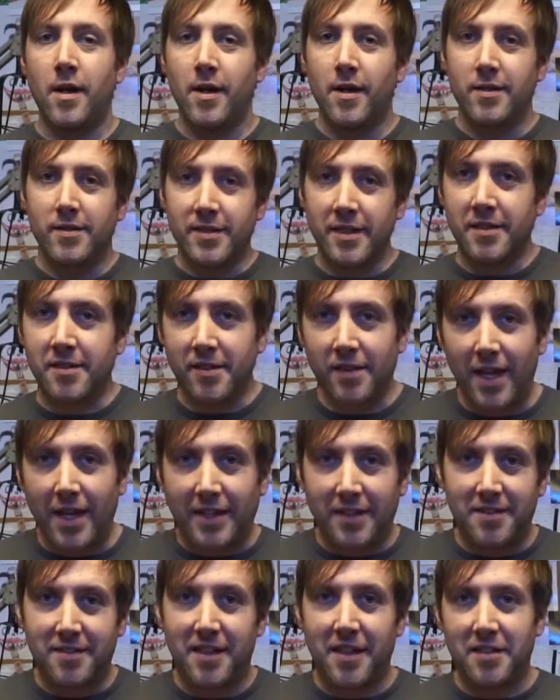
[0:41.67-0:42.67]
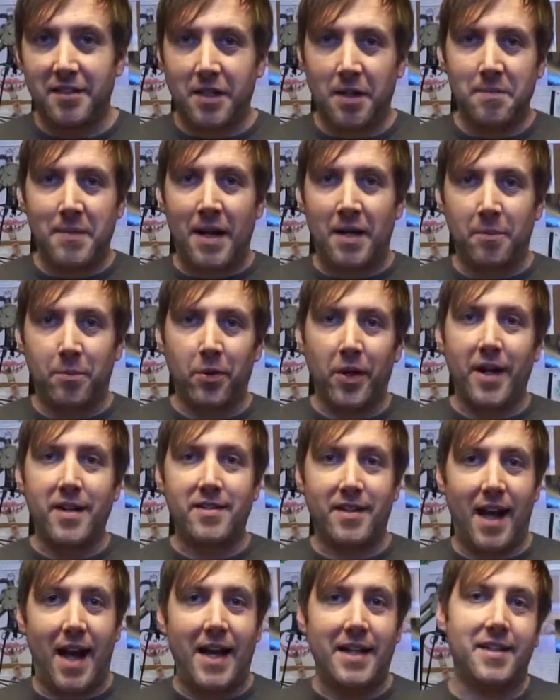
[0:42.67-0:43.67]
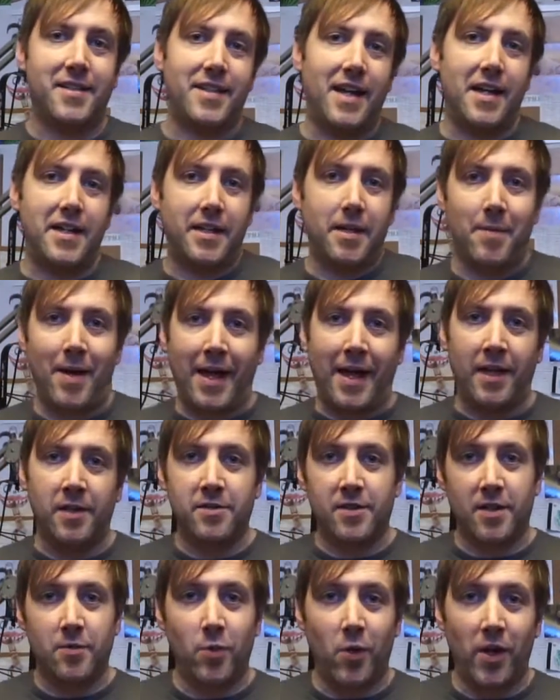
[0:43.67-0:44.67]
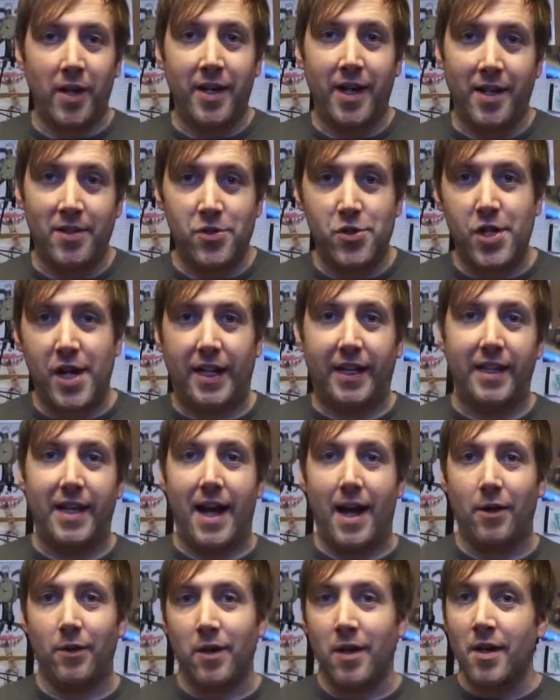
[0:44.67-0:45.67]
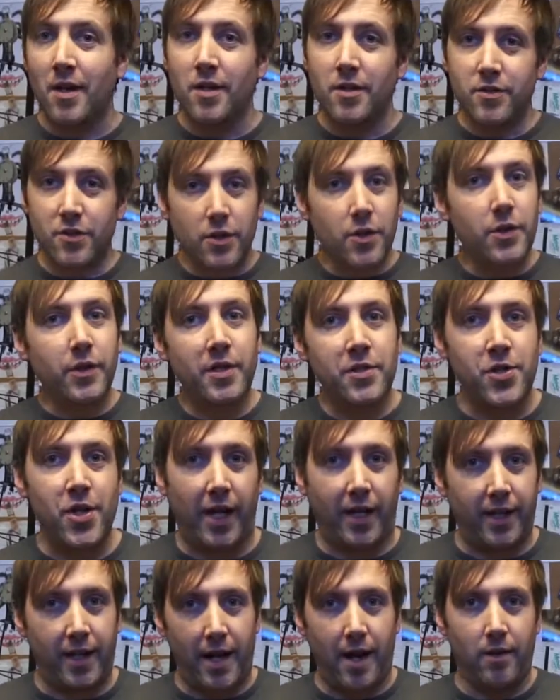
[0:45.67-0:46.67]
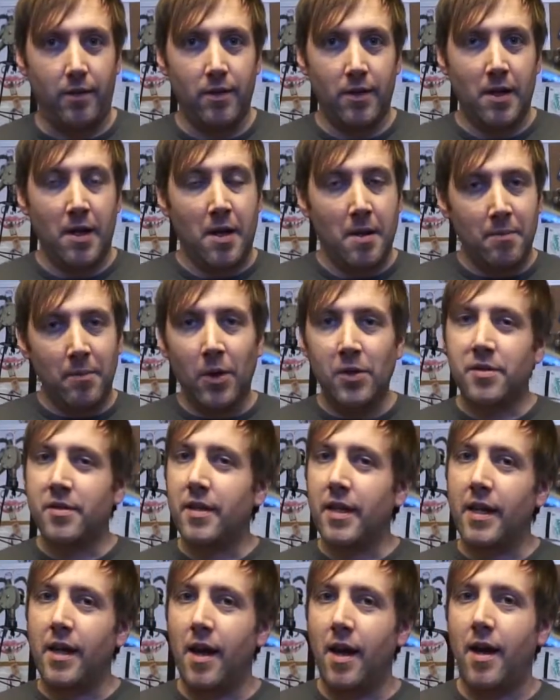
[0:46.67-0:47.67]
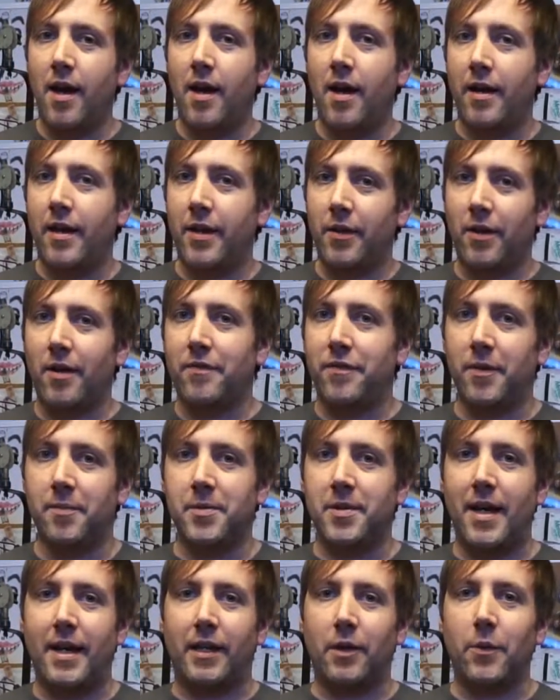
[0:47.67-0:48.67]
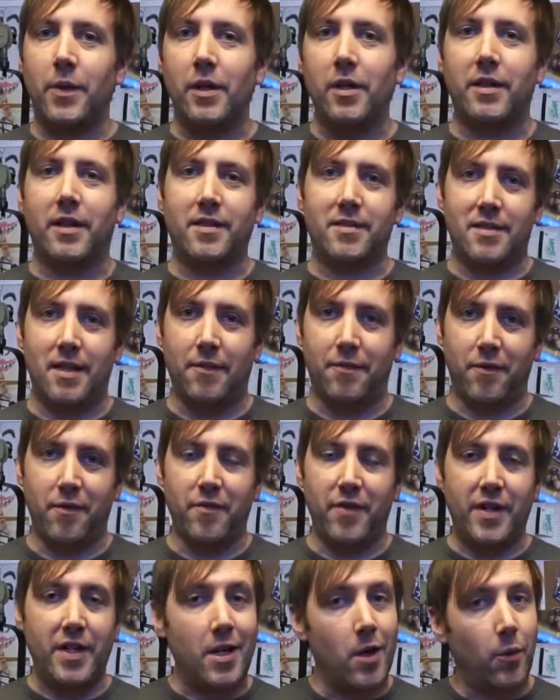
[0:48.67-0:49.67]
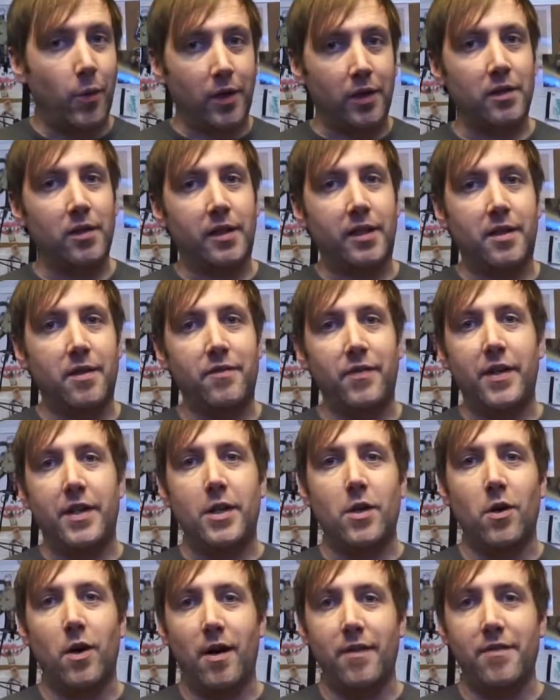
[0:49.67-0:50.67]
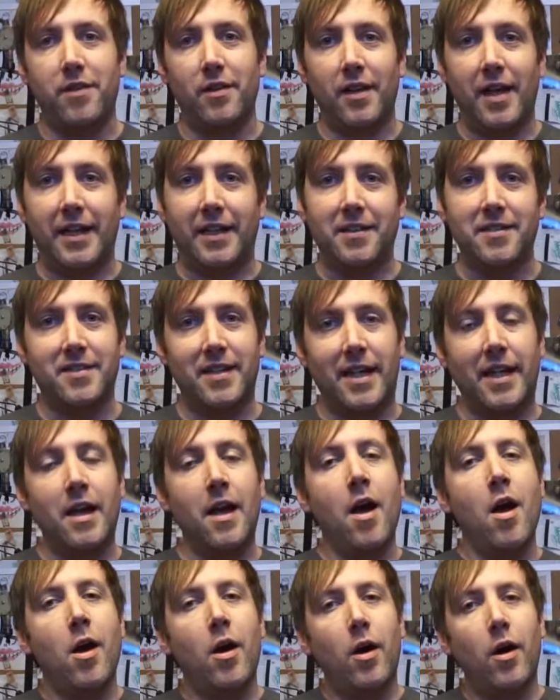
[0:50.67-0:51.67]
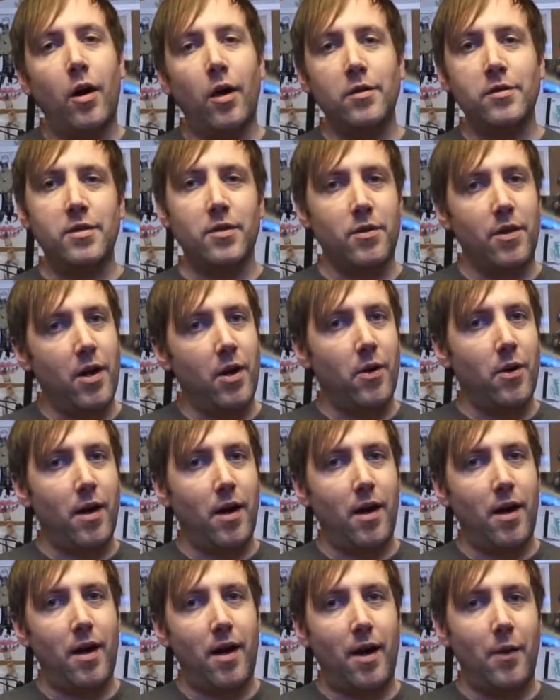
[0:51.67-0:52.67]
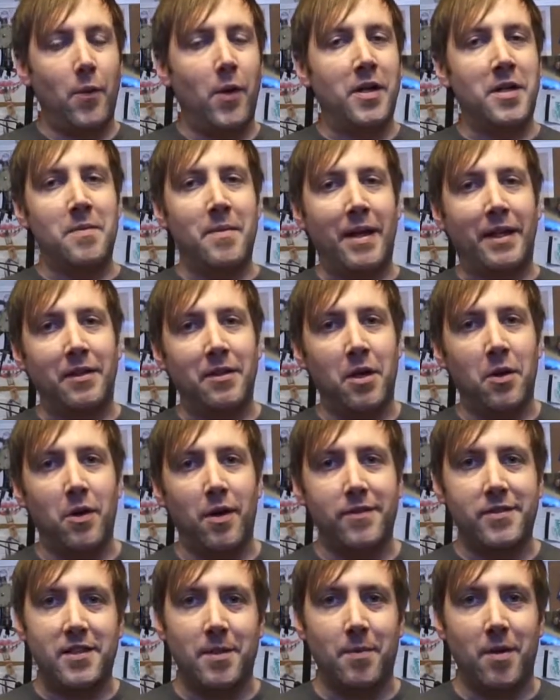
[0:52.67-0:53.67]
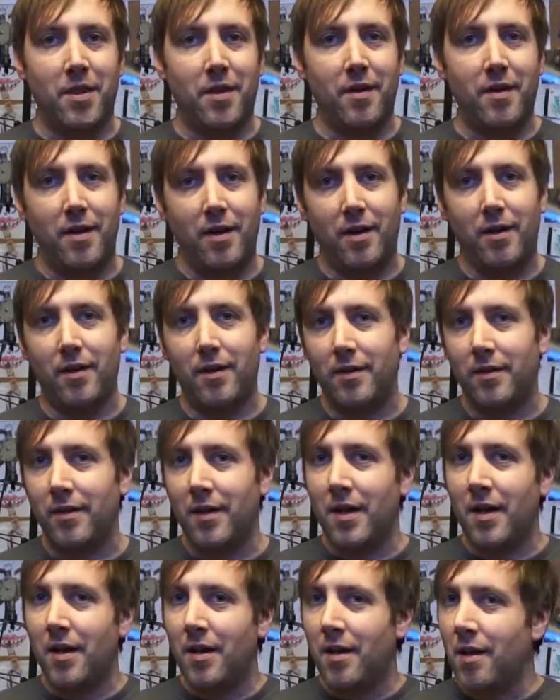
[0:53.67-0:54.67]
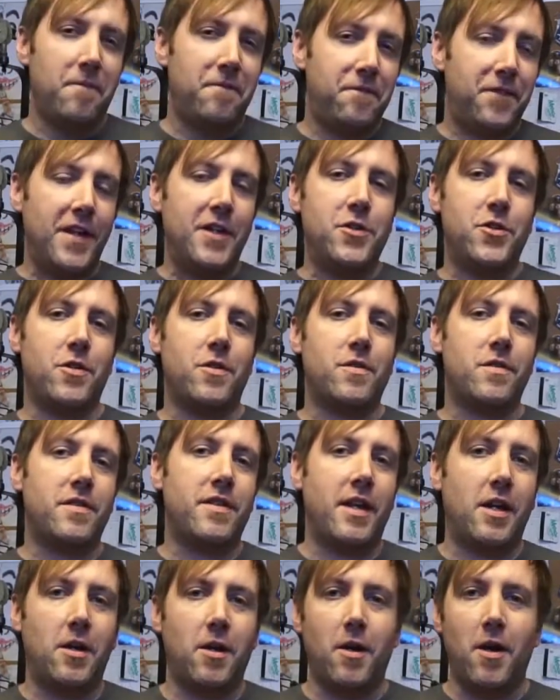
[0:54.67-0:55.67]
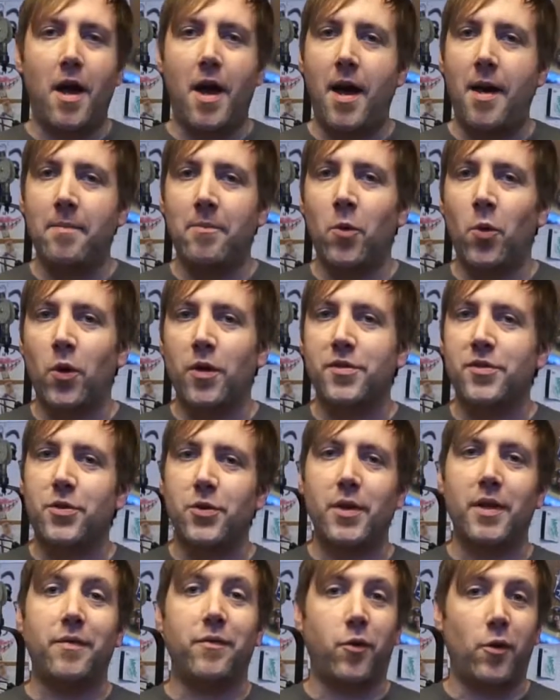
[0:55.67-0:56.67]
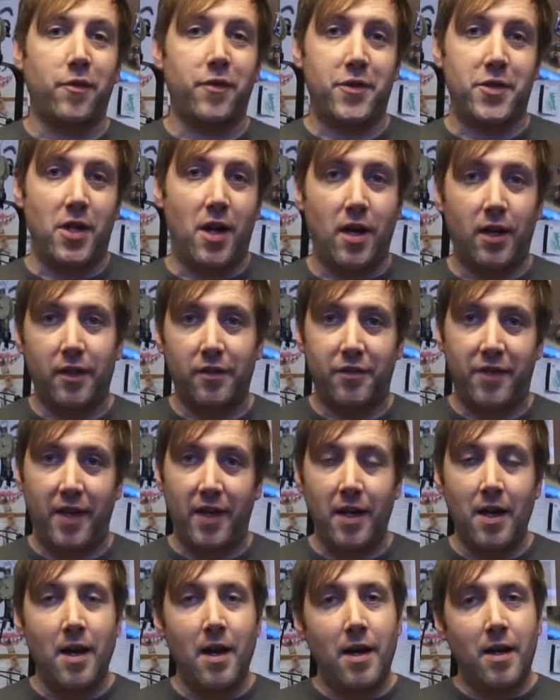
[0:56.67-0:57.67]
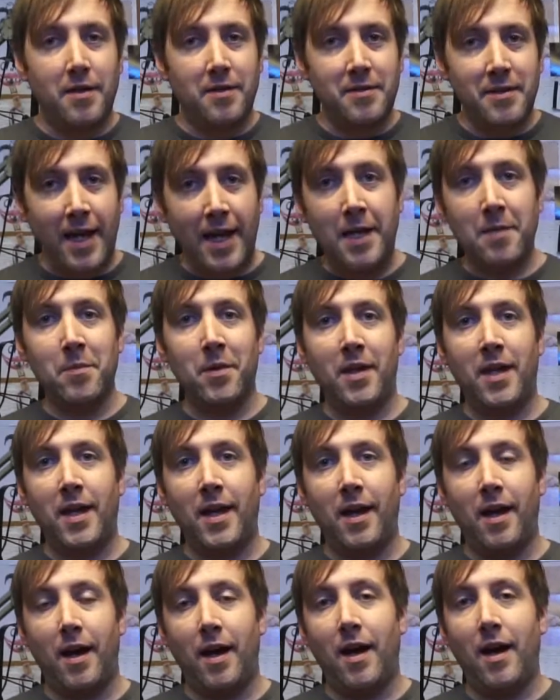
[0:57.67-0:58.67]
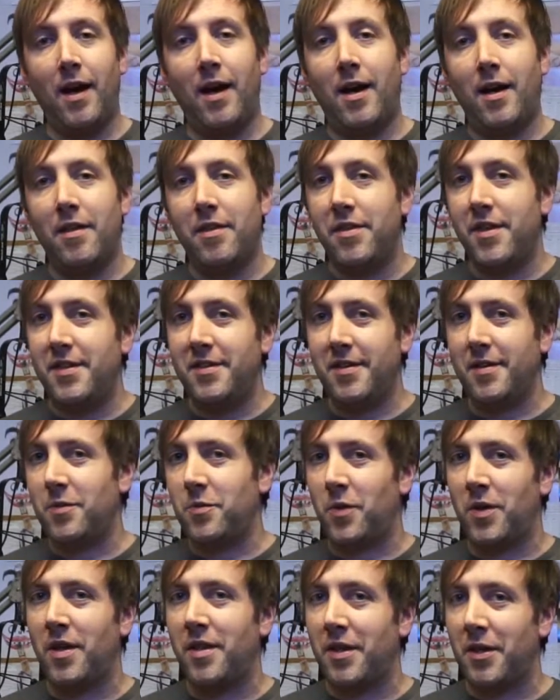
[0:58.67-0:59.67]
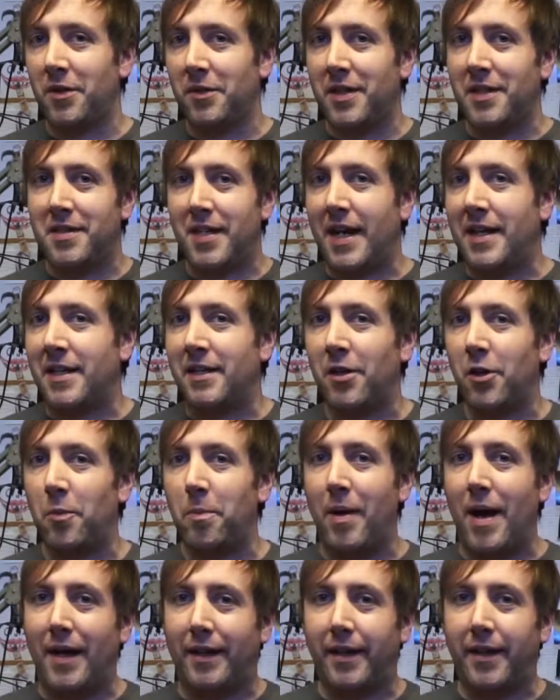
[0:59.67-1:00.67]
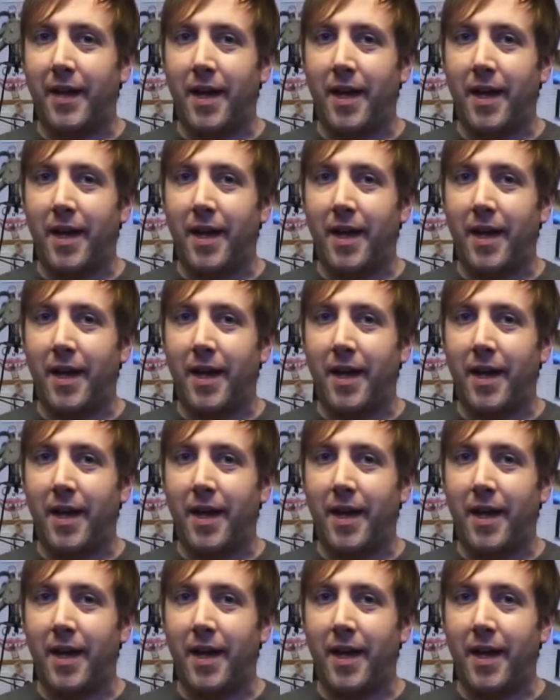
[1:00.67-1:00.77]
Since the Leica C has come down in price, I decided to get my hands on one and check it out so you can check it out. Mostly here on Film Slacker, we look at stuff for video. We're going to look at the video of the Leica C. Also, though, I wanted to make note of some of the features that are more suited for photography. Namely, this is one of the only tiny little pocket